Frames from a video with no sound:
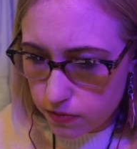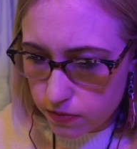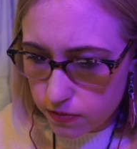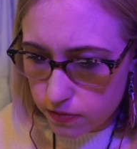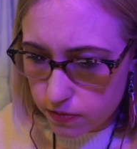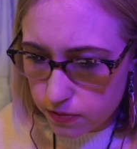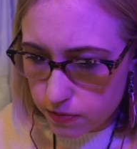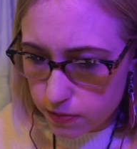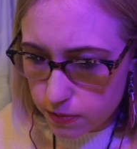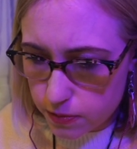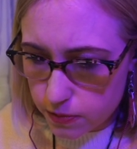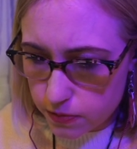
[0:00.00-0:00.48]

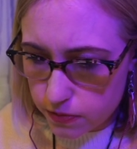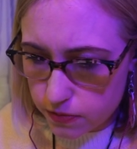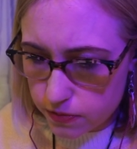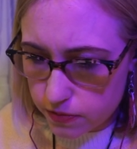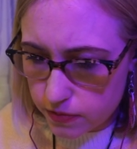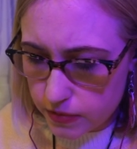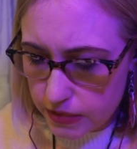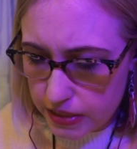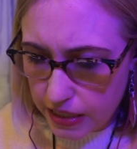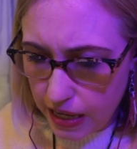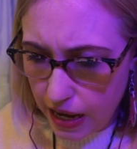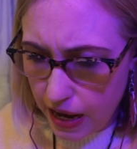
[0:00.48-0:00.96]
Can you speak
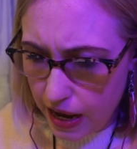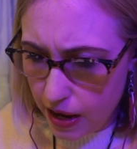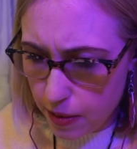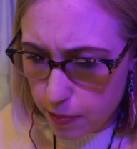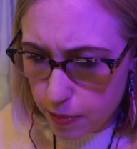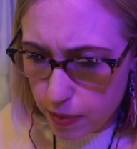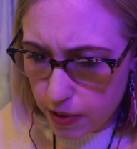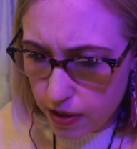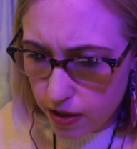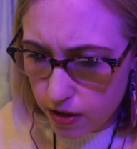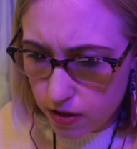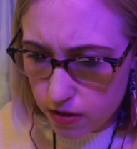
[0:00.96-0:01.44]
in?
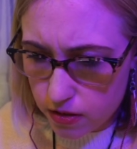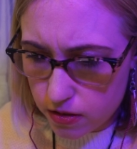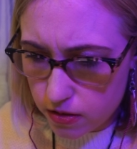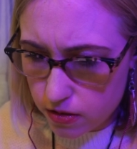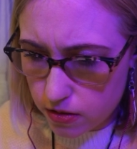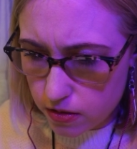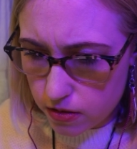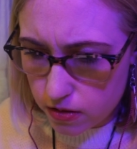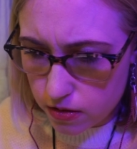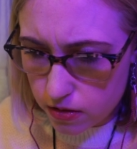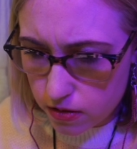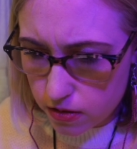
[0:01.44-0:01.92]
Happy.
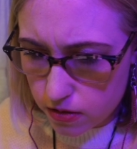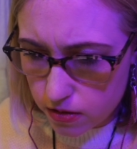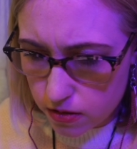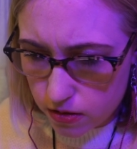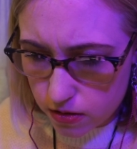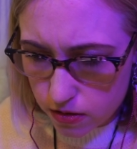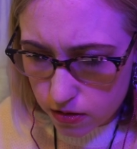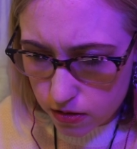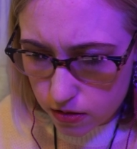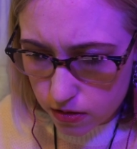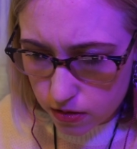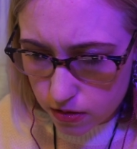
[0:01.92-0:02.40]

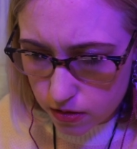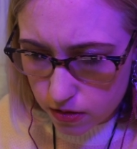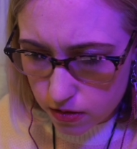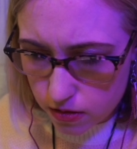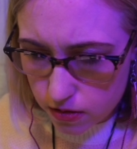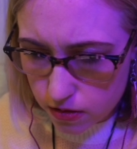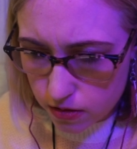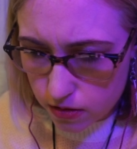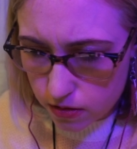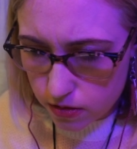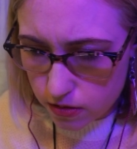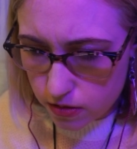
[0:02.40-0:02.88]

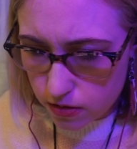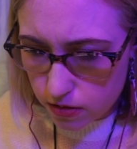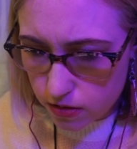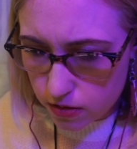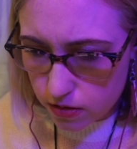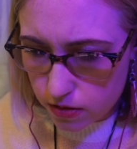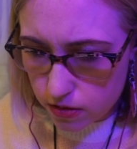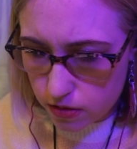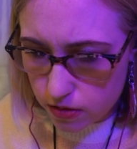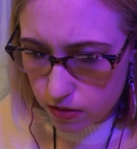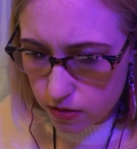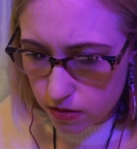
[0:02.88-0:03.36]
You're
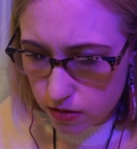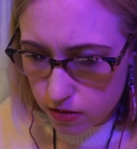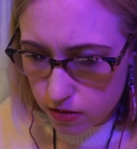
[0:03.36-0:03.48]
happy?